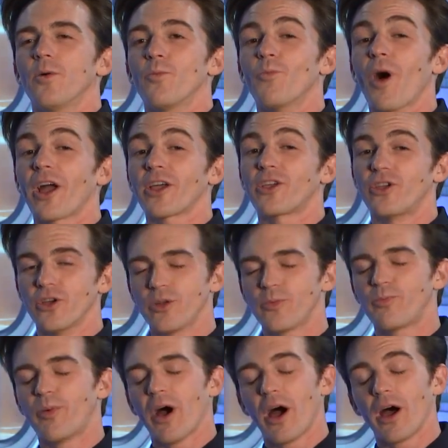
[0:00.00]
My
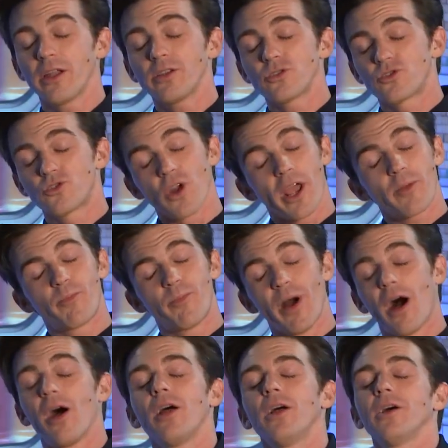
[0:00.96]
good bud, Drake
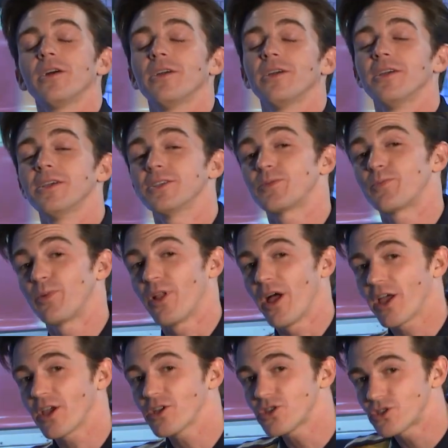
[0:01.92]
Bell, is
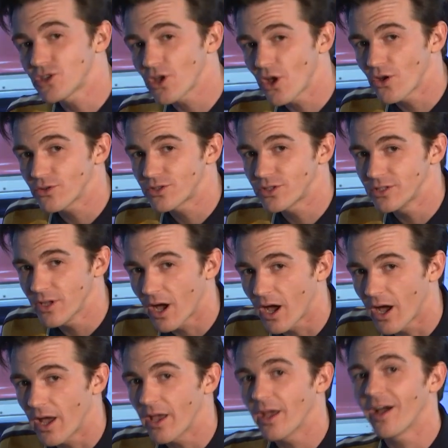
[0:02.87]
playing a show
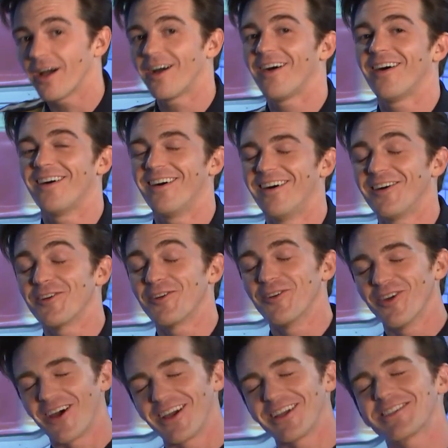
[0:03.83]
tonight,
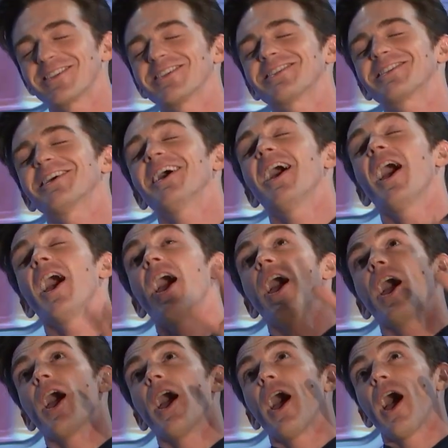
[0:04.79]
righteous,
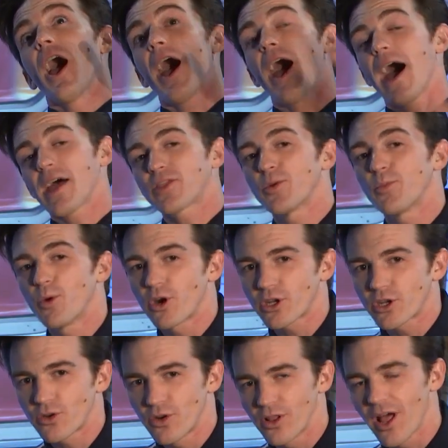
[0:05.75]
at the
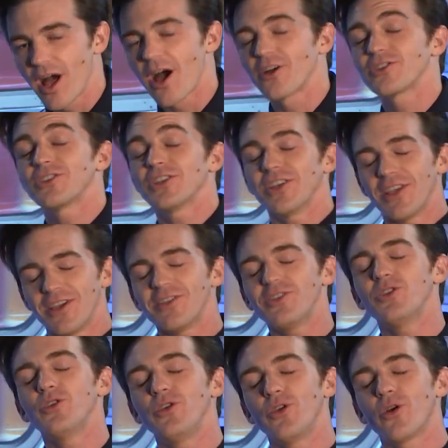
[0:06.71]
Mercury Lounge
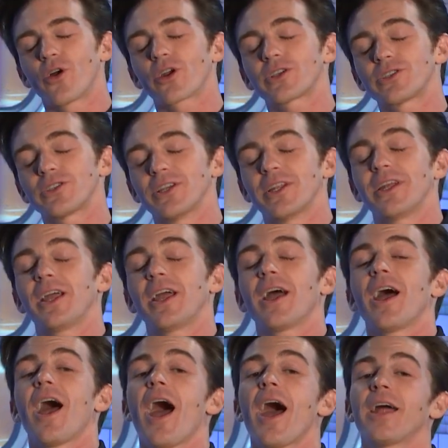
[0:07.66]
in New York City,
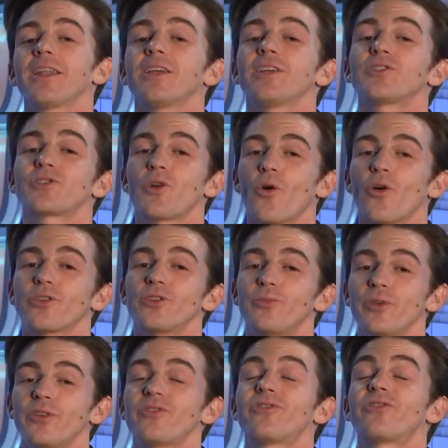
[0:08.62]
and it's going to
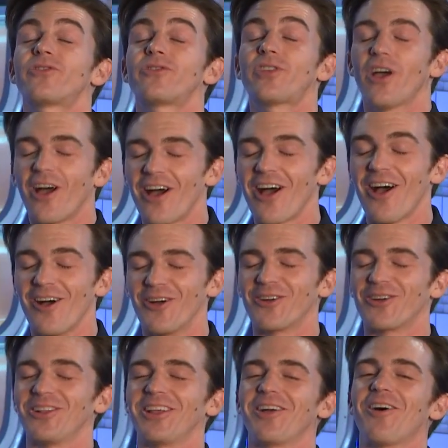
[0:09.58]
be
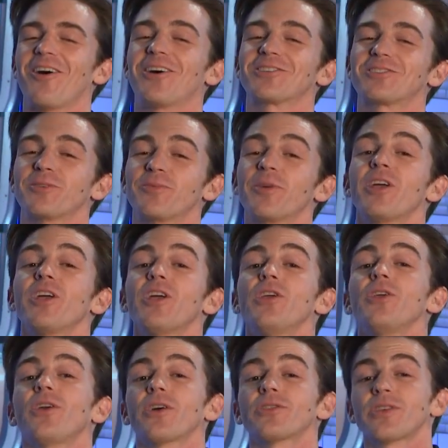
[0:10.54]
totally awesome.
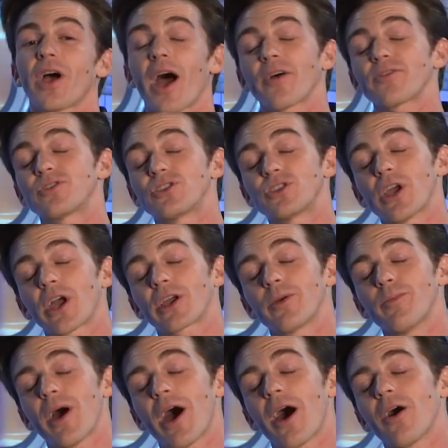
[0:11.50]
You guys have to check
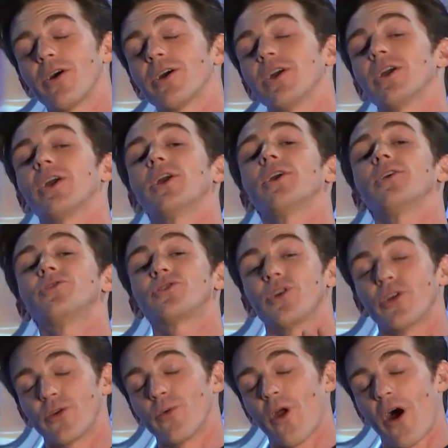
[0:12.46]
him out. He's
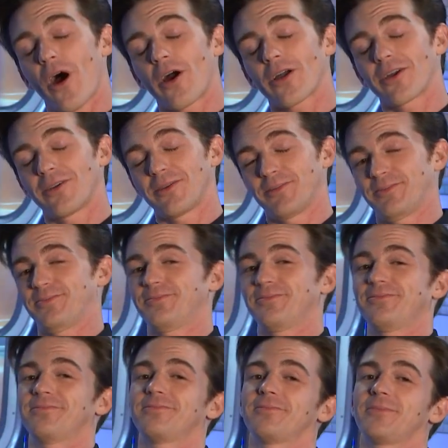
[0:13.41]
gonna rock.
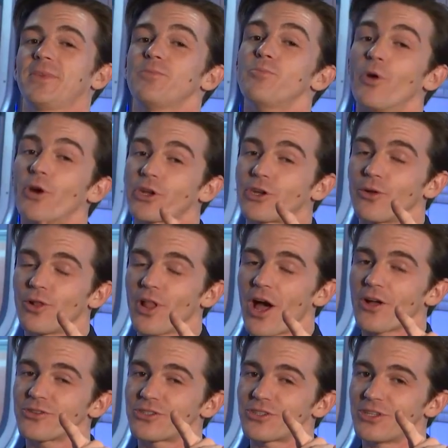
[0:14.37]
Mercury
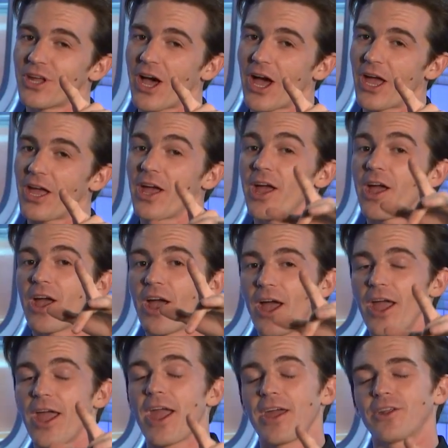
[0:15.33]
Lounge tonight
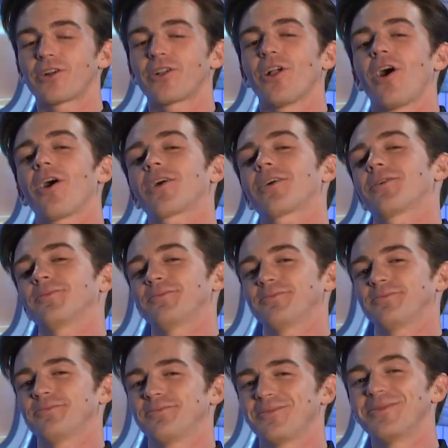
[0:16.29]
at 8 o'clock.
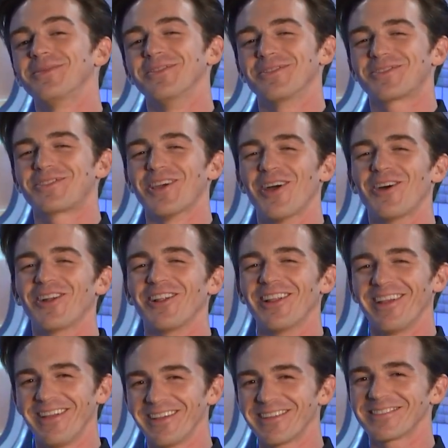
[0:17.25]

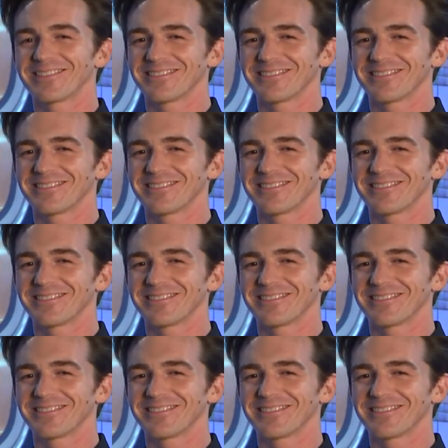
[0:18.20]
Totally.